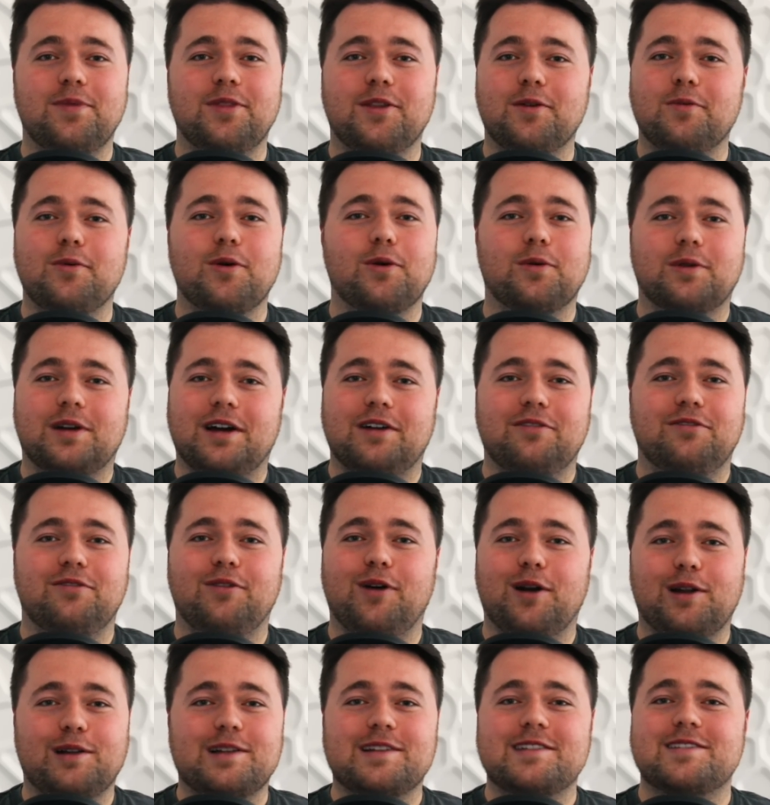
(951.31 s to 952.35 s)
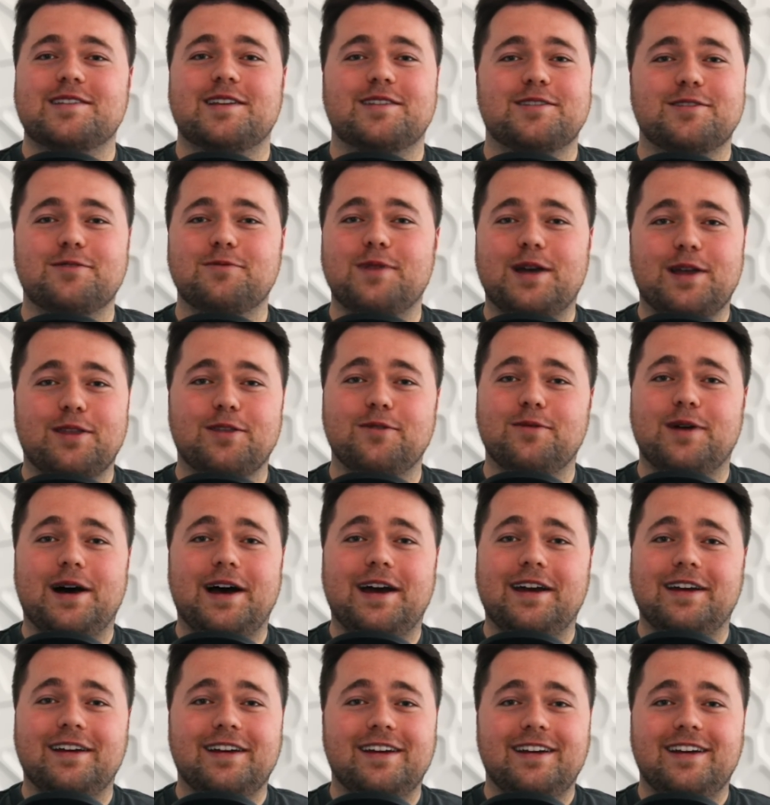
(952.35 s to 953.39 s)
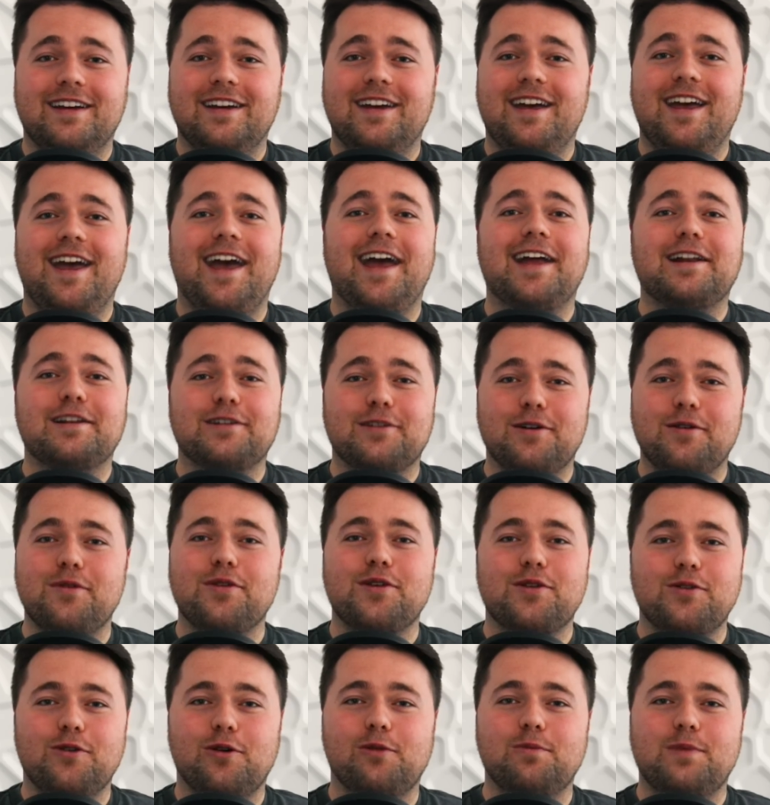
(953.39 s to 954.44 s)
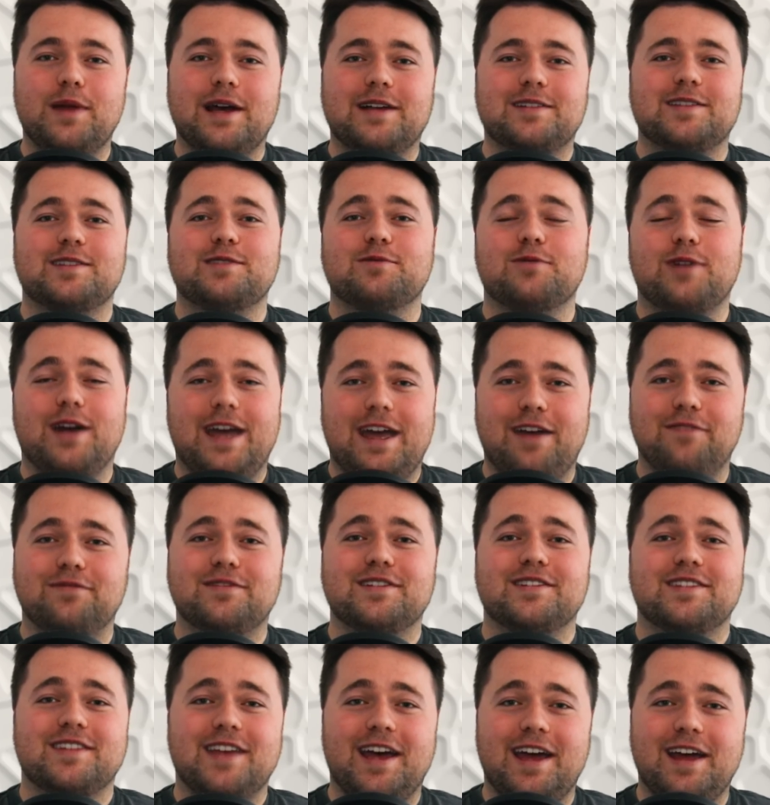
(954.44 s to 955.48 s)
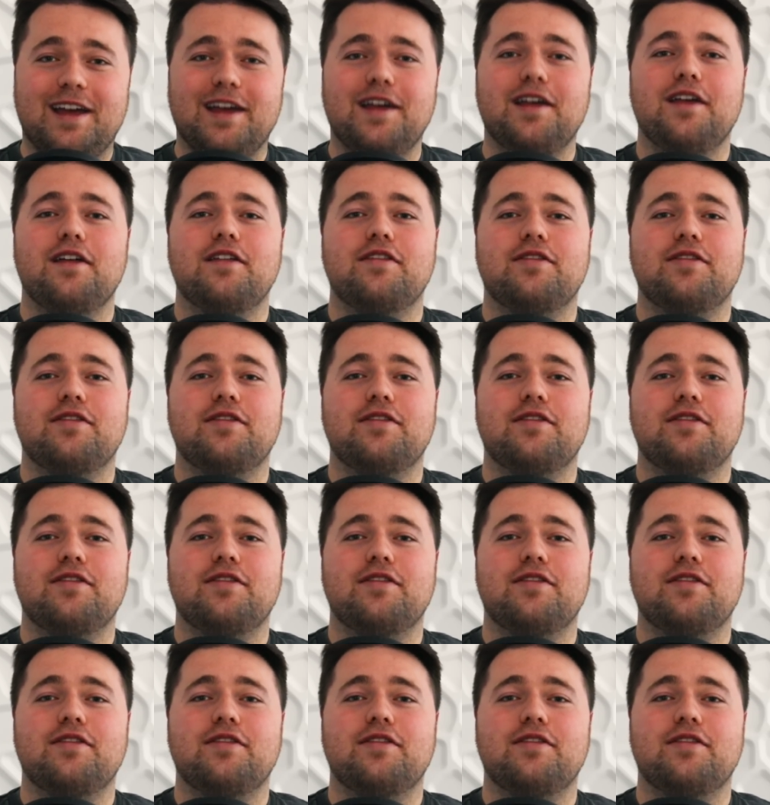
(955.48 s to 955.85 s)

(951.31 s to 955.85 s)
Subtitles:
The World Cup final is less than a week away, and go the All Blacks is what I have to say.